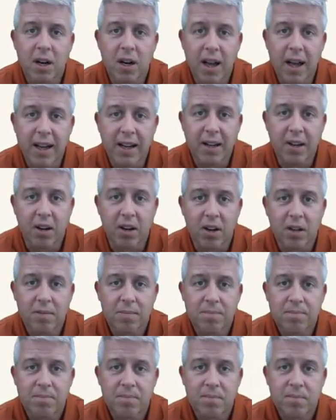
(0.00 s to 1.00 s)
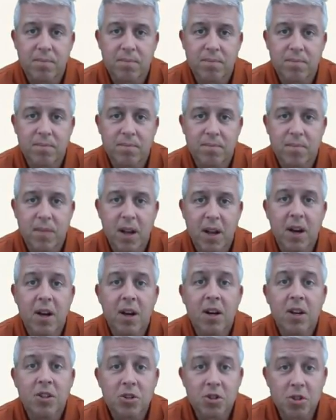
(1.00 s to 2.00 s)
later.
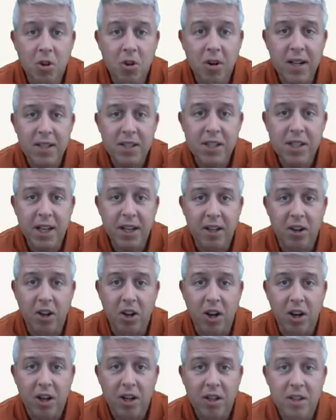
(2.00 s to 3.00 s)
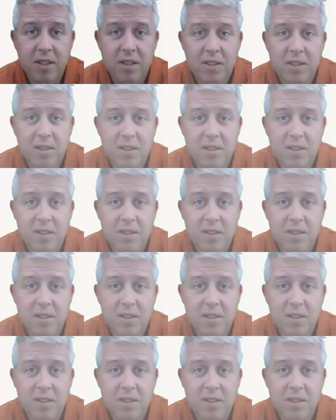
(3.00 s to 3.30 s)
So let's take a look.